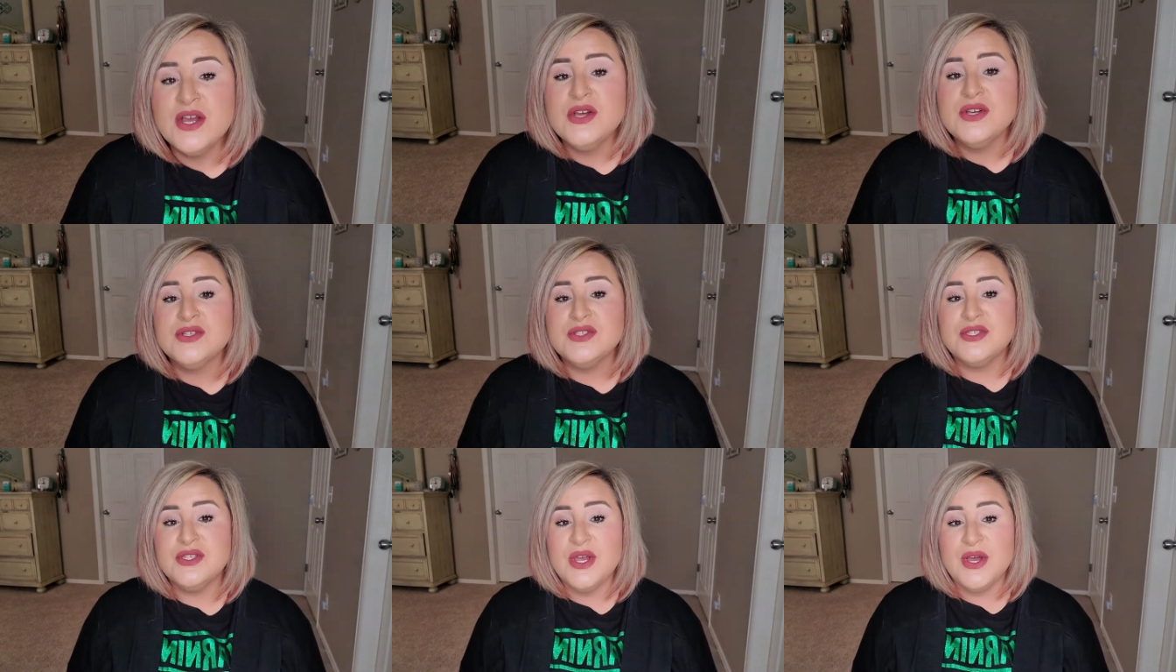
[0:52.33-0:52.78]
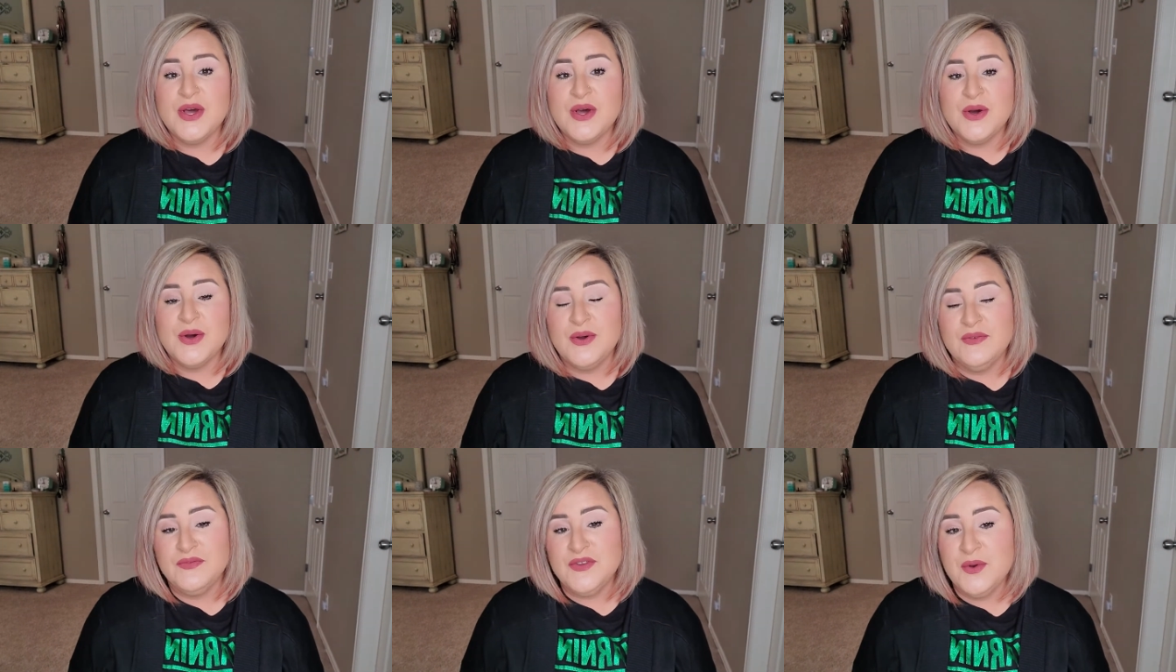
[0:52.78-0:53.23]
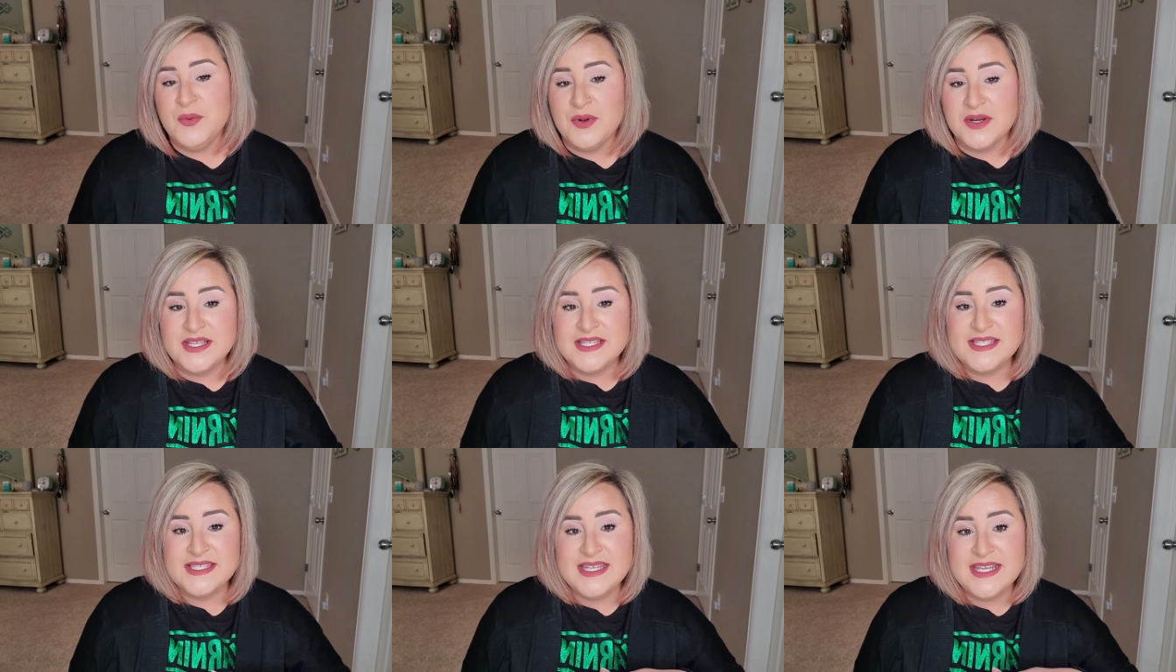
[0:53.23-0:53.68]
So if you want
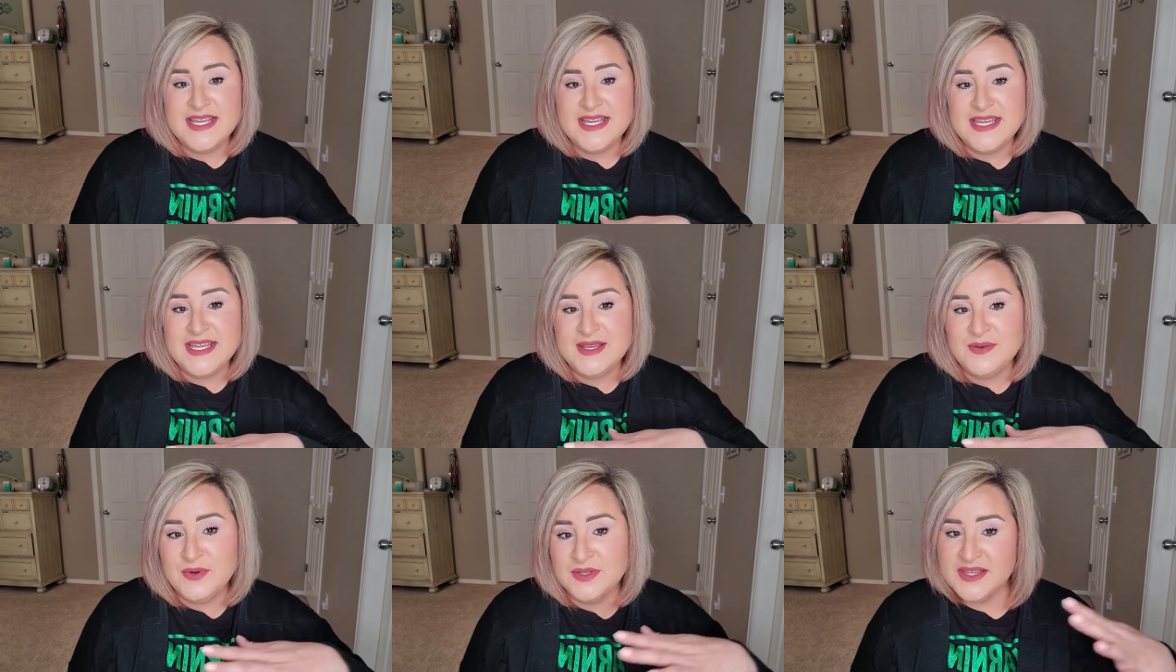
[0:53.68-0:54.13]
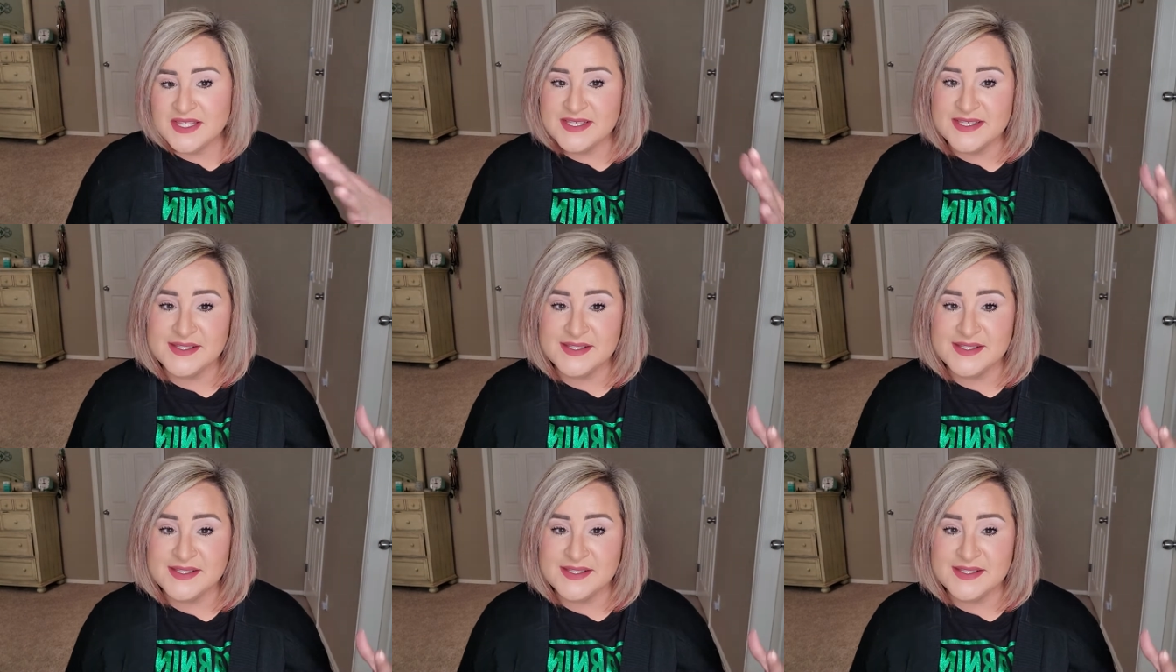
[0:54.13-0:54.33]
to see what this